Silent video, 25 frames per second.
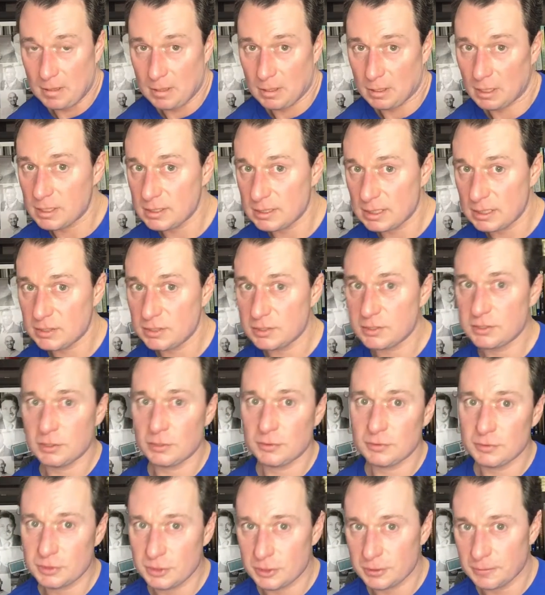Because I just
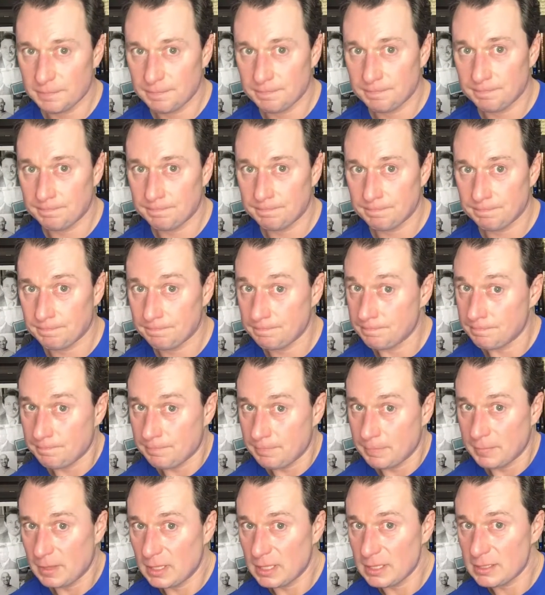told you.
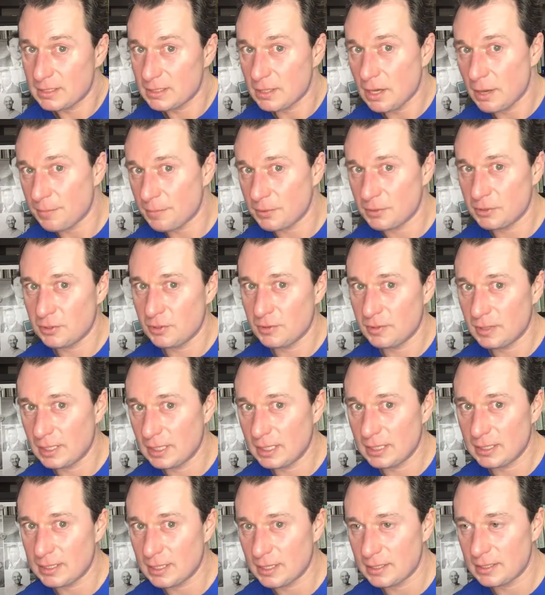This
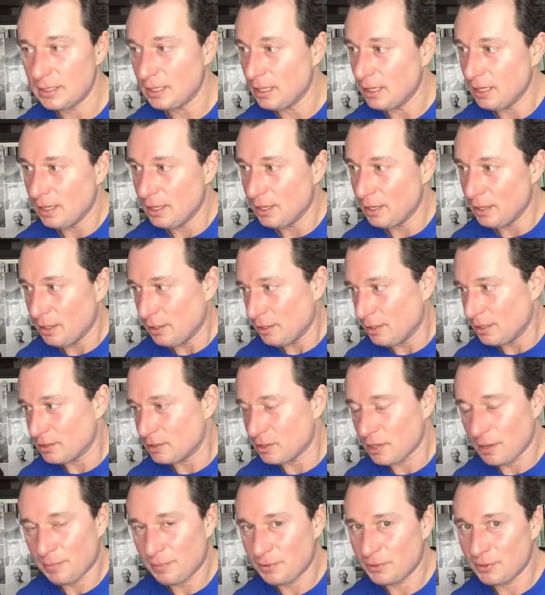opportunity
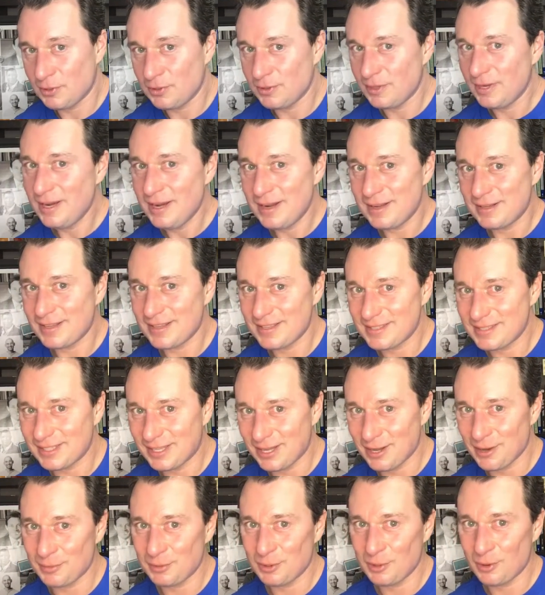doesn't
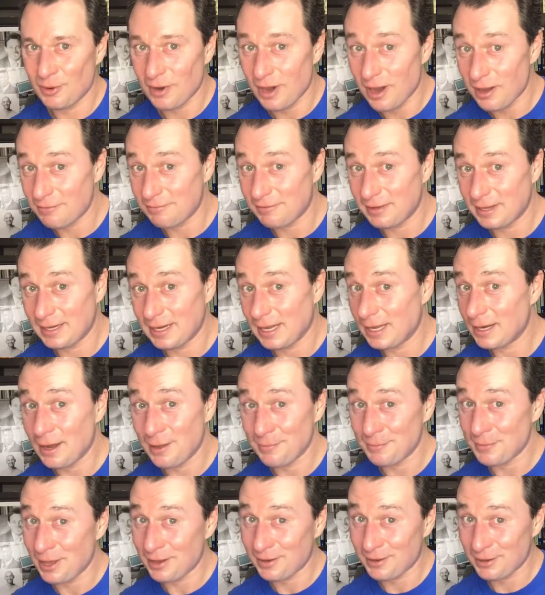come too often, and
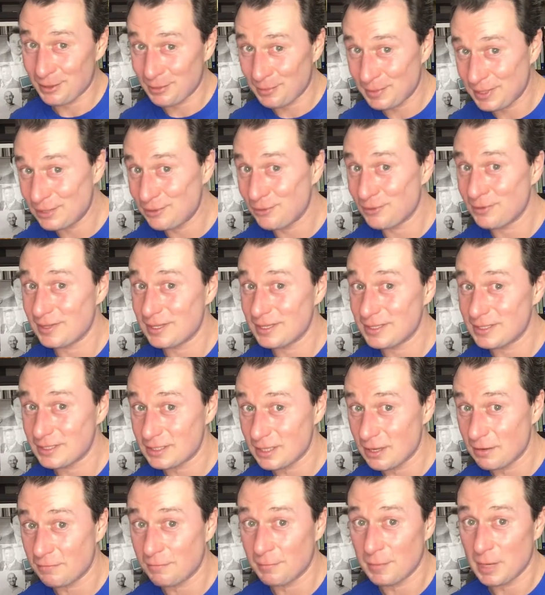I'm not going to be doing this
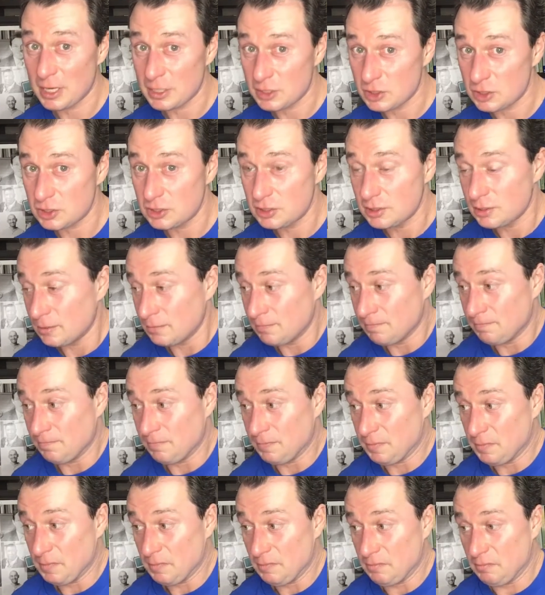stuff much.
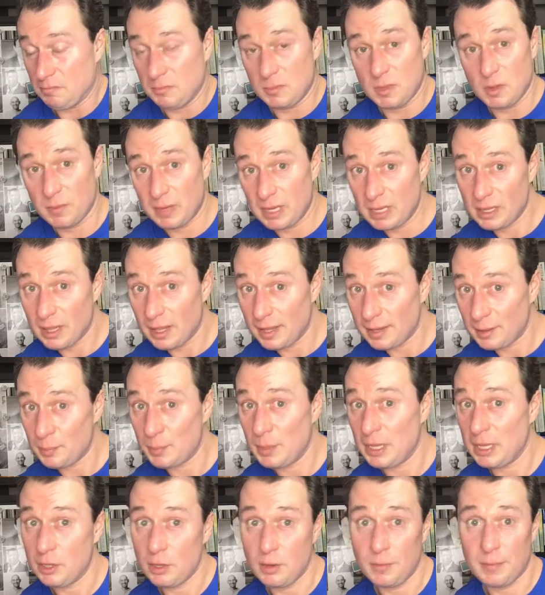You may like
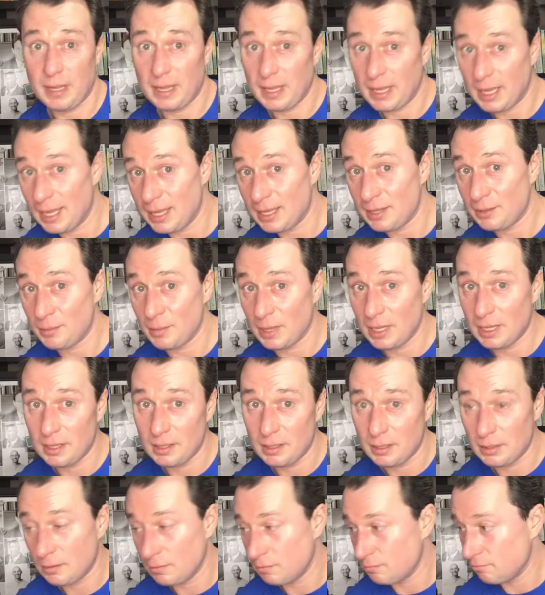me, you may hate me.
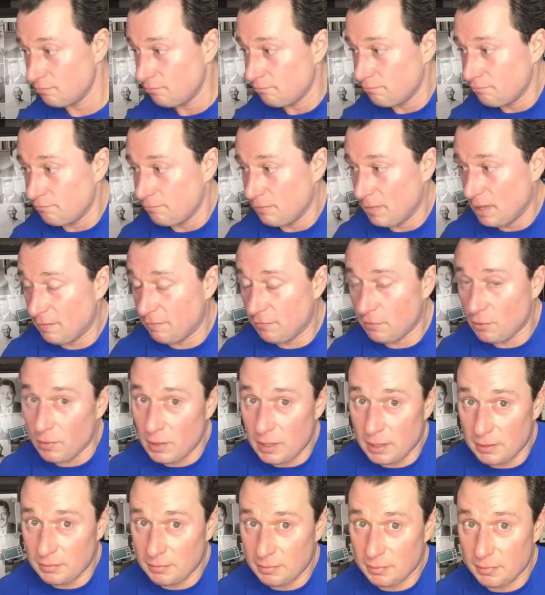If
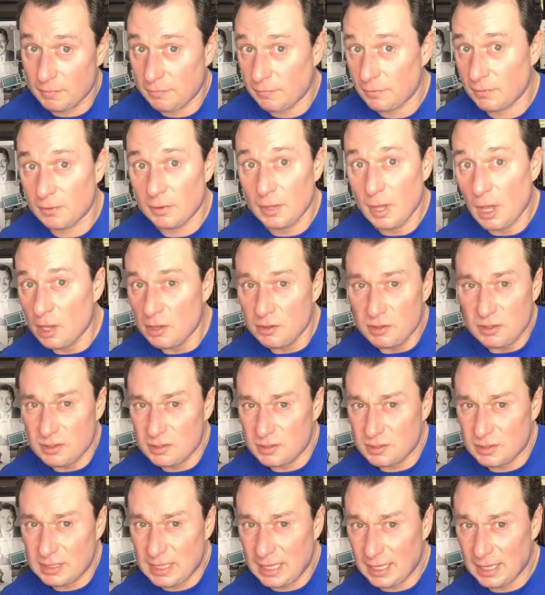you
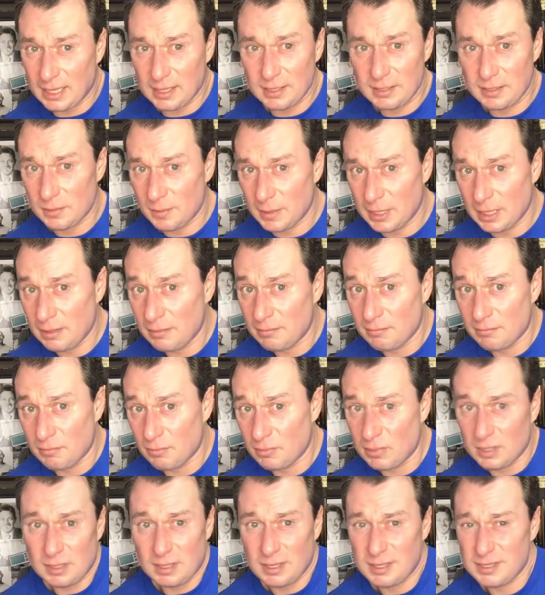just dig into me,
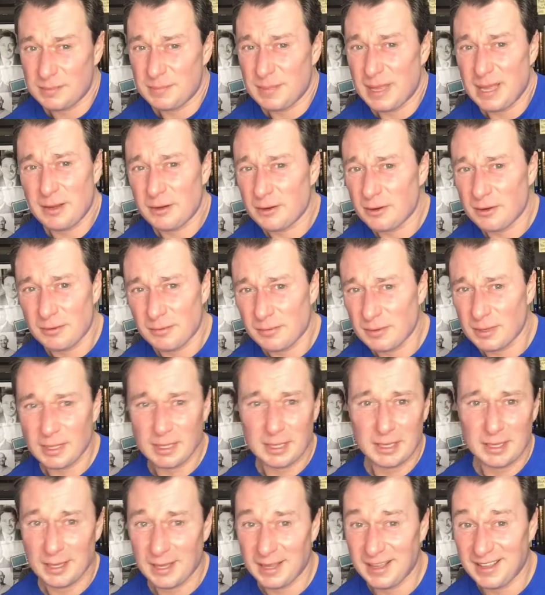it doesn't matter, really.